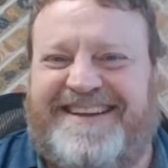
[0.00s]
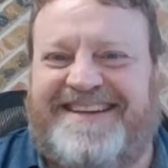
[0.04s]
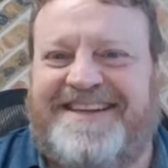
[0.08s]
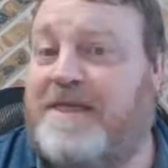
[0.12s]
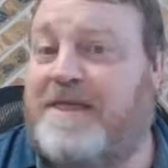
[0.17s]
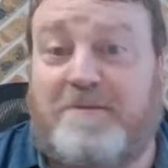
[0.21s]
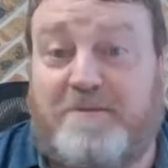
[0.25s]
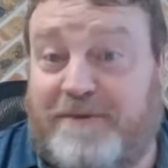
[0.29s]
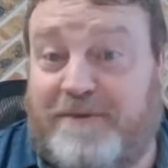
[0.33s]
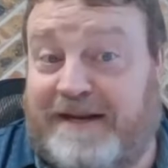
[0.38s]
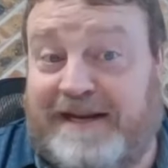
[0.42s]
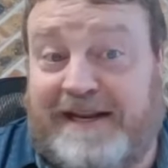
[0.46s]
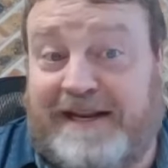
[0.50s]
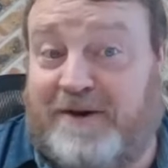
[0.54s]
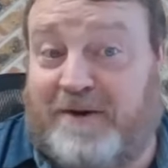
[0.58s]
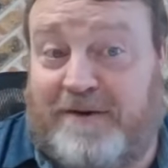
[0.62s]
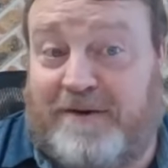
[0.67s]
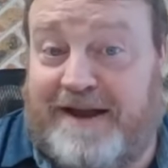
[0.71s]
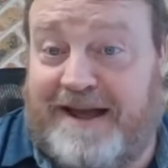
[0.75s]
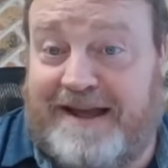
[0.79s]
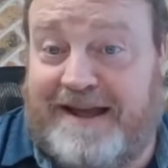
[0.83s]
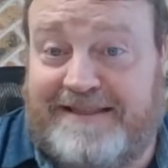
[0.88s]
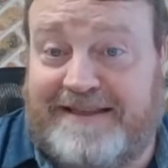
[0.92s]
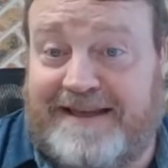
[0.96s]
They really
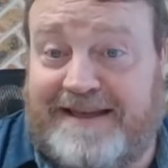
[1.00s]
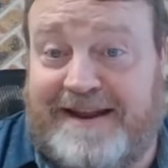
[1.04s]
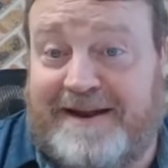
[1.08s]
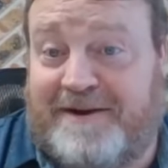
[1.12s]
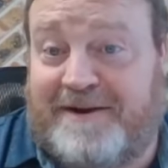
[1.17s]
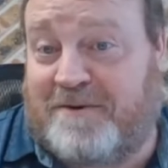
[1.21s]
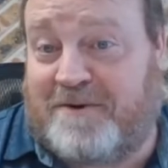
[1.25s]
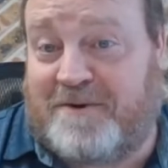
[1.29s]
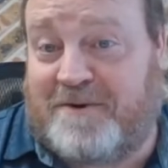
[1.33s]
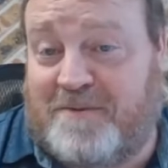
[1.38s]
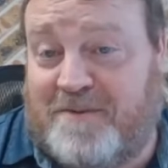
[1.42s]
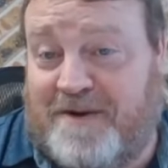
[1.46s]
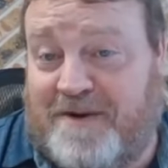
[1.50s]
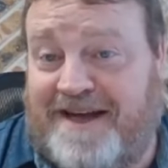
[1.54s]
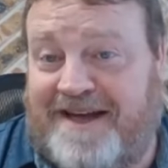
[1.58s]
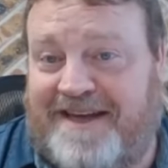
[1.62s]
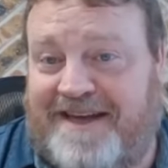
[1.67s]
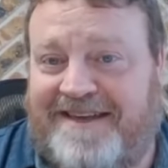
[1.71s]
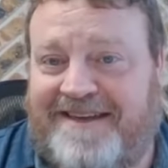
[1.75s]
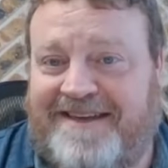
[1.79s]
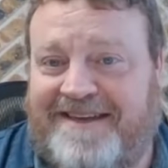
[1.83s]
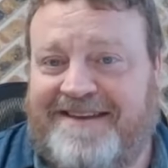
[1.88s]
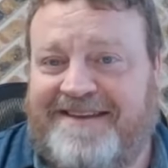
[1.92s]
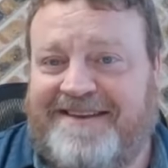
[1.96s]
don't like that. I don't know
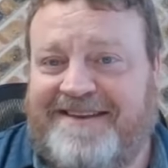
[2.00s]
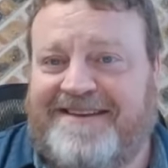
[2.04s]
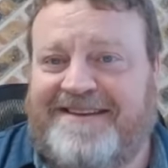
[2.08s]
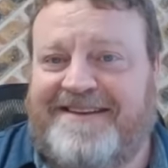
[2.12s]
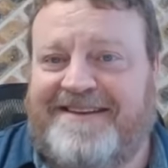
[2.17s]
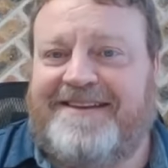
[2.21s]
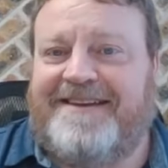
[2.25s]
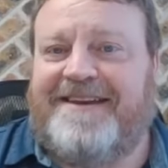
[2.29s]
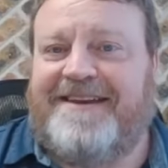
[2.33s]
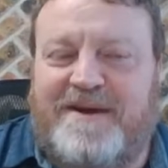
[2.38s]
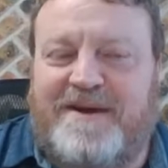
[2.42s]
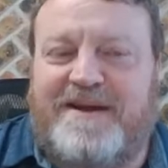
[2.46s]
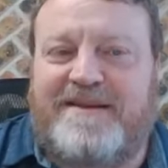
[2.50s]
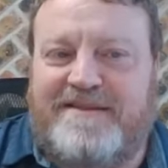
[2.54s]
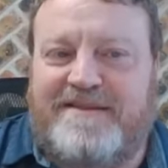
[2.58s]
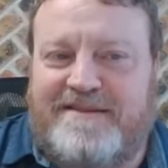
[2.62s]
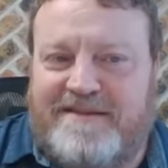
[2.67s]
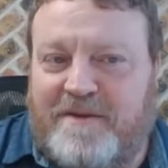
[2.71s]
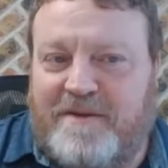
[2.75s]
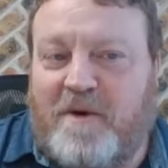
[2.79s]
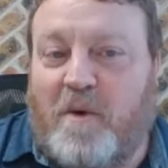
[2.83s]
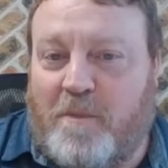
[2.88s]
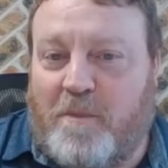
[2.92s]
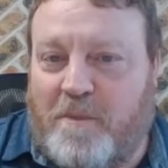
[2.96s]
why. But
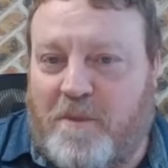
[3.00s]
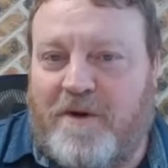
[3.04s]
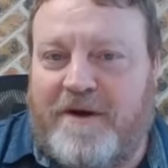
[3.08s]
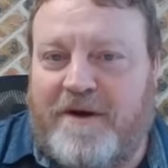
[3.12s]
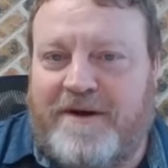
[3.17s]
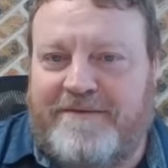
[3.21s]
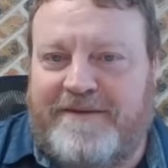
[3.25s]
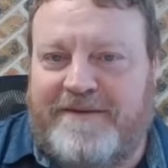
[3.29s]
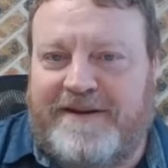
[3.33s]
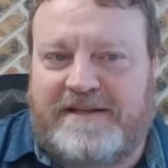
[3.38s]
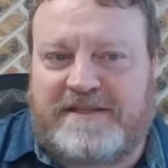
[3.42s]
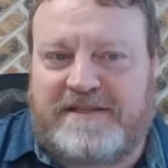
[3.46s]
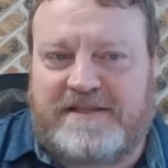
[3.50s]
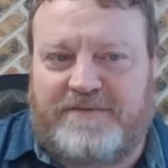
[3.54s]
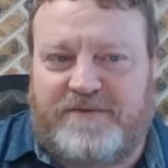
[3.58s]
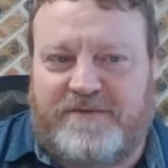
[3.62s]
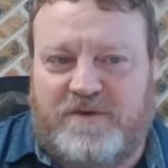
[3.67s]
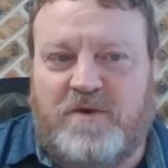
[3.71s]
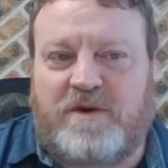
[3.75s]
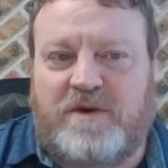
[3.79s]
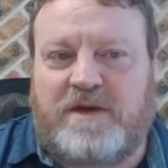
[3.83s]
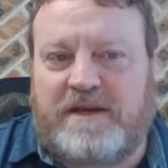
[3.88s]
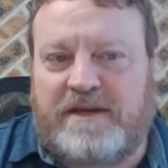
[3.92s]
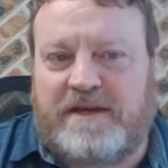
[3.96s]
the whole point of it is if
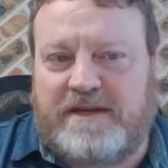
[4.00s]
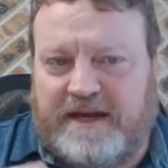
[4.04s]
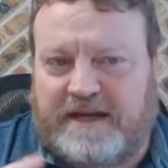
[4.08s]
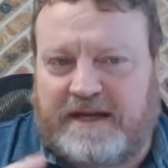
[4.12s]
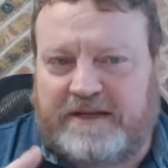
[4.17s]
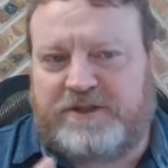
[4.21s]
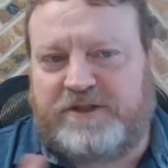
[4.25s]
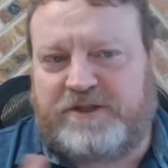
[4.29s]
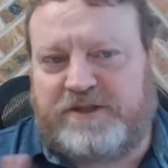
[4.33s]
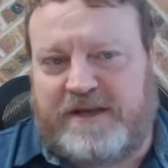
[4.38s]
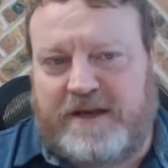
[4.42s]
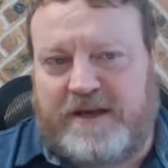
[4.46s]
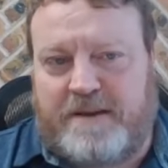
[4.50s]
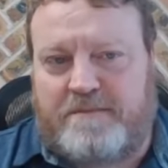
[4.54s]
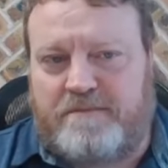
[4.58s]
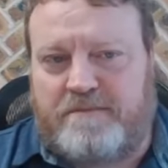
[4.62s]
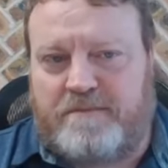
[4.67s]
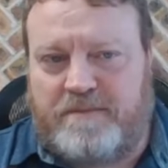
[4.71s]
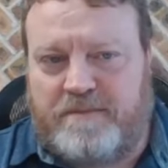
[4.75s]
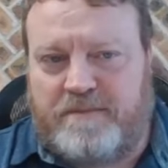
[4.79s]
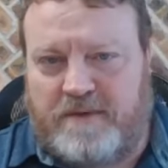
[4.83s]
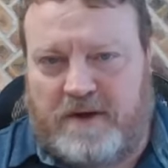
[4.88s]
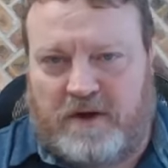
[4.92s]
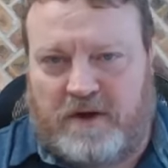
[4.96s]
you can touch them
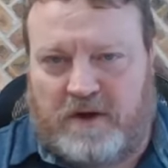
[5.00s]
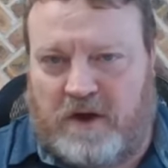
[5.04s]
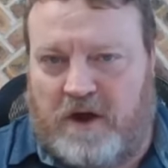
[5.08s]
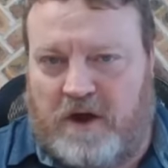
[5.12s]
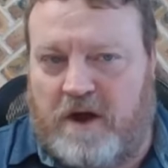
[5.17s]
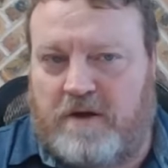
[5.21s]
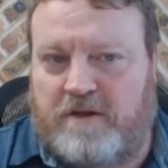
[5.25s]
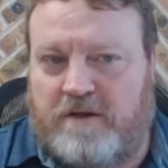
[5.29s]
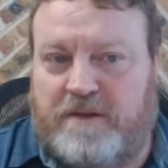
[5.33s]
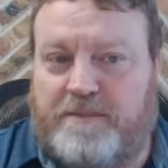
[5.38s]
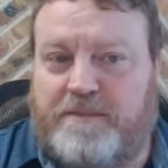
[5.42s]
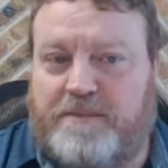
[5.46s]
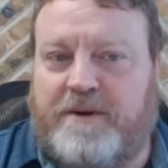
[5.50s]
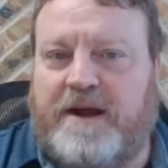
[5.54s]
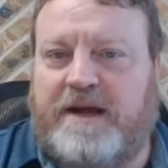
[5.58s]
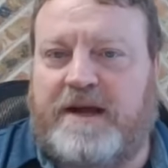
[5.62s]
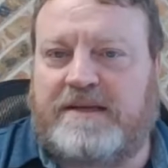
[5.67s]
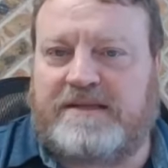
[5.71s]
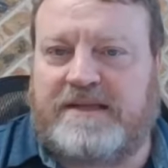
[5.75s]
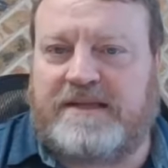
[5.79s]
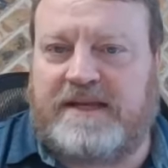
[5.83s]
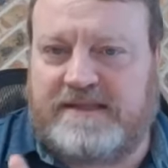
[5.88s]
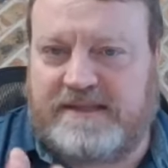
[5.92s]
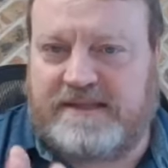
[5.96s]
along the
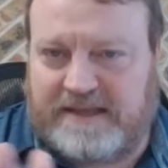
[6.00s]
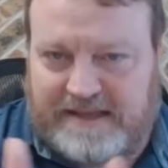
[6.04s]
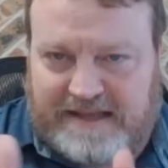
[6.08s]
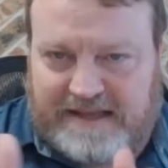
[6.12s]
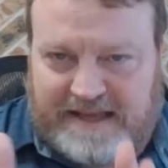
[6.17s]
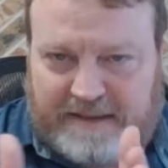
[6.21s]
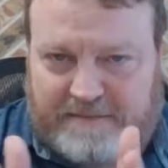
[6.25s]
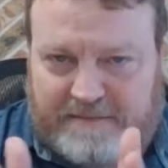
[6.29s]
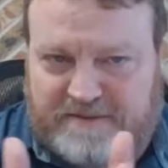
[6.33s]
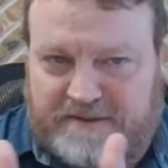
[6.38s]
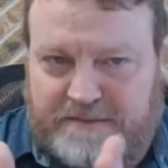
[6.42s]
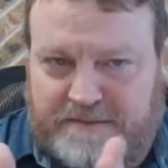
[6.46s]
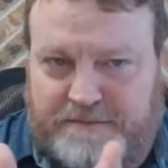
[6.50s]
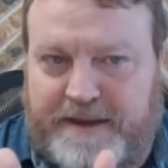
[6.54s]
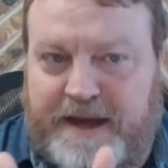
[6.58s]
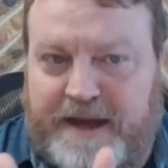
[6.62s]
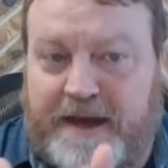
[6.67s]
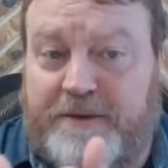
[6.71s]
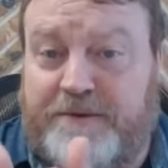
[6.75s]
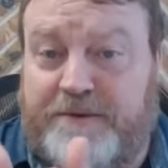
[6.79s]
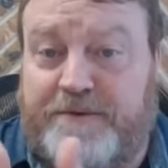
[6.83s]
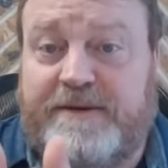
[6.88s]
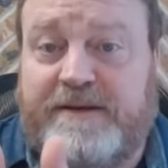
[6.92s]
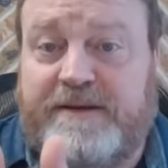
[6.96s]
process and keep some
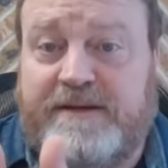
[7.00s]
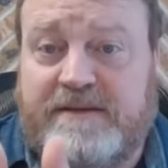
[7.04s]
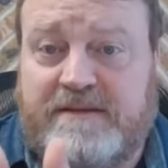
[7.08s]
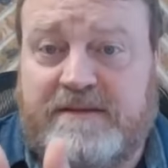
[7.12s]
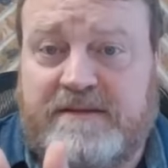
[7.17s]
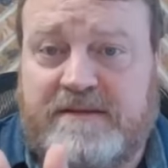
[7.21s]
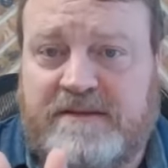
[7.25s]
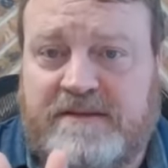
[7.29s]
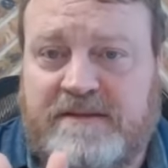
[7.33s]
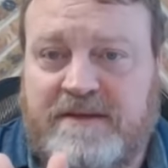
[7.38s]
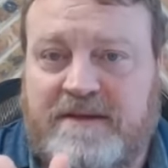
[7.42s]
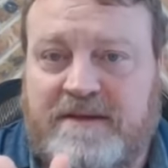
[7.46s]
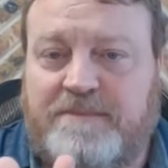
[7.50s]
boundaries,